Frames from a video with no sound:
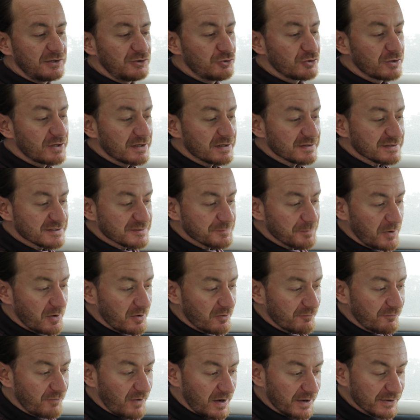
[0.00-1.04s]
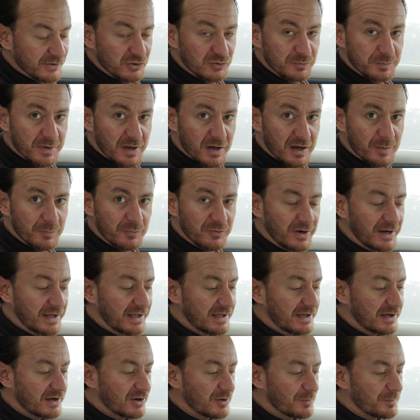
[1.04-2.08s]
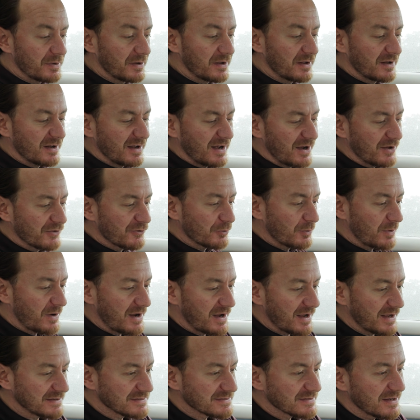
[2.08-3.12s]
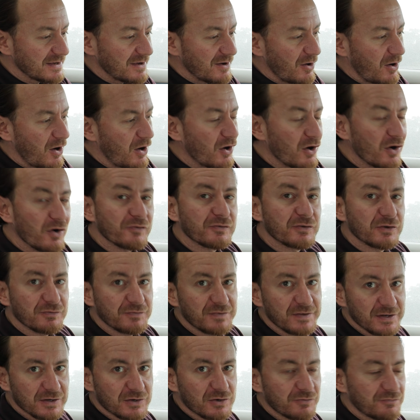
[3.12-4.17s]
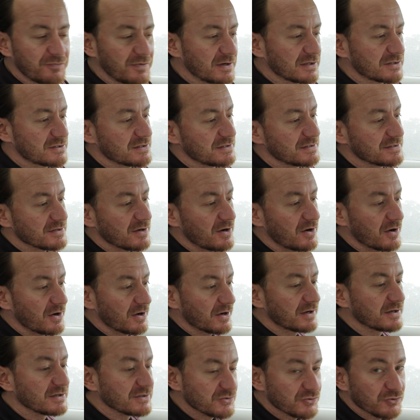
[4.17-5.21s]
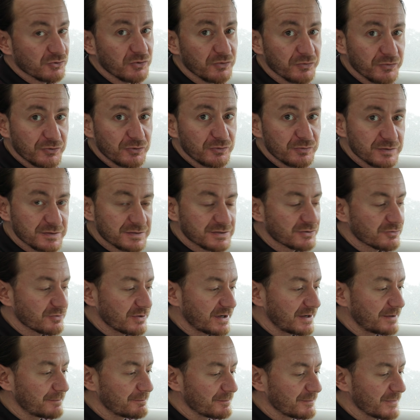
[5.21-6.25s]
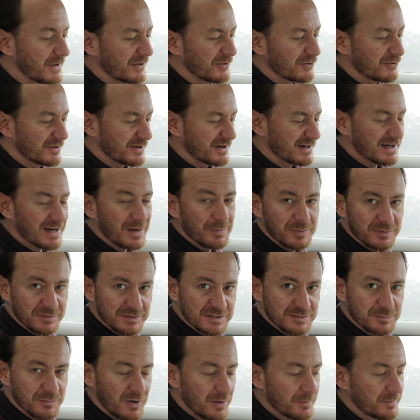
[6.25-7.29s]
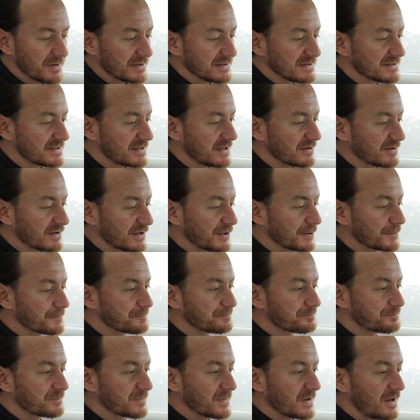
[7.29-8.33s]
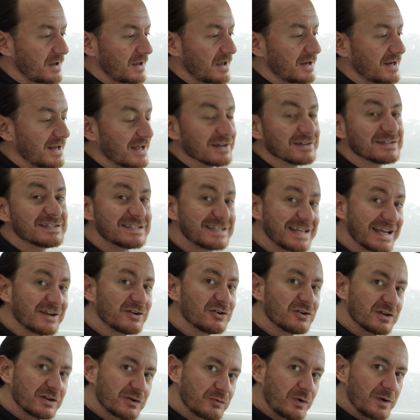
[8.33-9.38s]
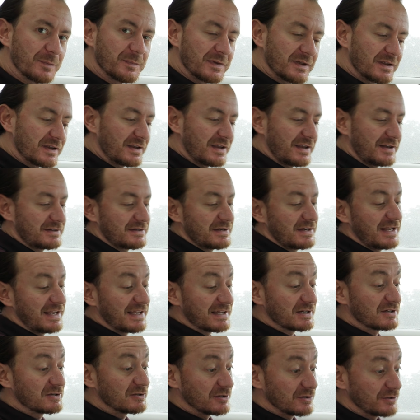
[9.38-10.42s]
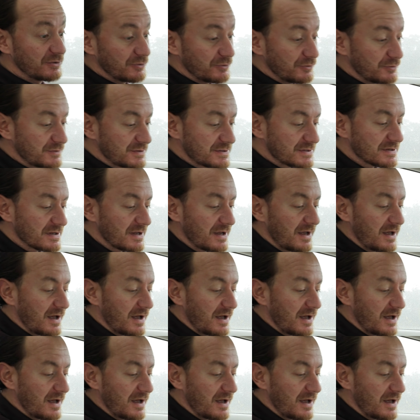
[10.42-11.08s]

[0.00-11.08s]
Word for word: You do get a small volume knob right here, but otherwise, all of your vehicle functions are controlled through the screen, other than a couple of small buttons down here. Now, standard equipment includes